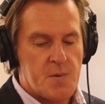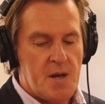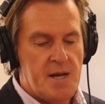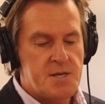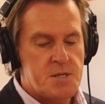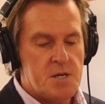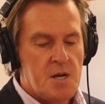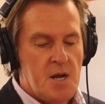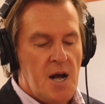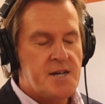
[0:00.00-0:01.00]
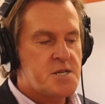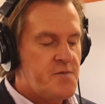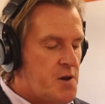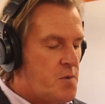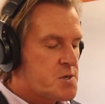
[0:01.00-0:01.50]
And I
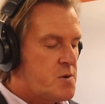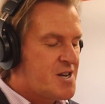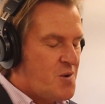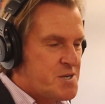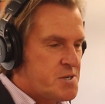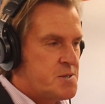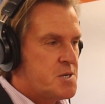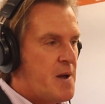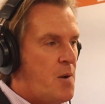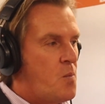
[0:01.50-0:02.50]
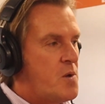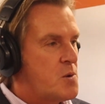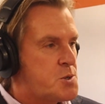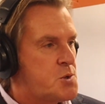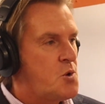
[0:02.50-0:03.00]
guess if anyone's got any questions about, we're
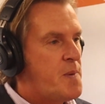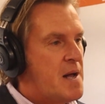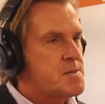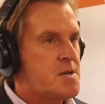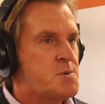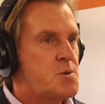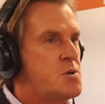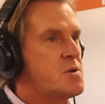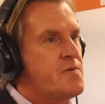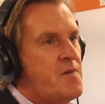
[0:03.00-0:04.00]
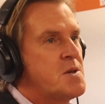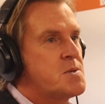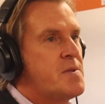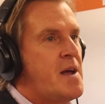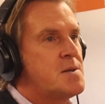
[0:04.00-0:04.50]
not sure about some sort, you can
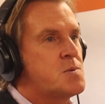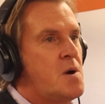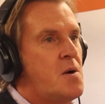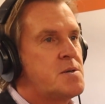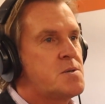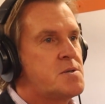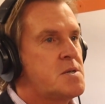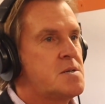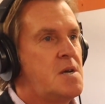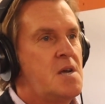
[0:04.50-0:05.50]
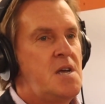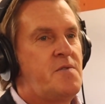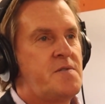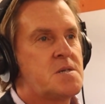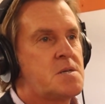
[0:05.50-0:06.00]
advise on that as well. It's not even
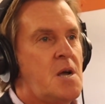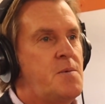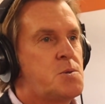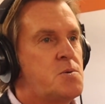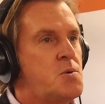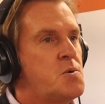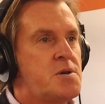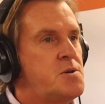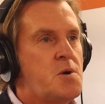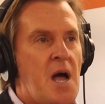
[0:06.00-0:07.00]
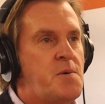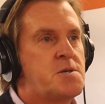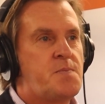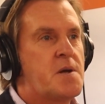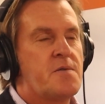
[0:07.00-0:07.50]
if it doesn't come into an order, you're
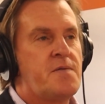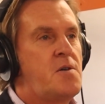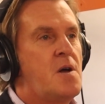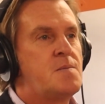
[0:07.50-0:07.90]
happy to pick the phone up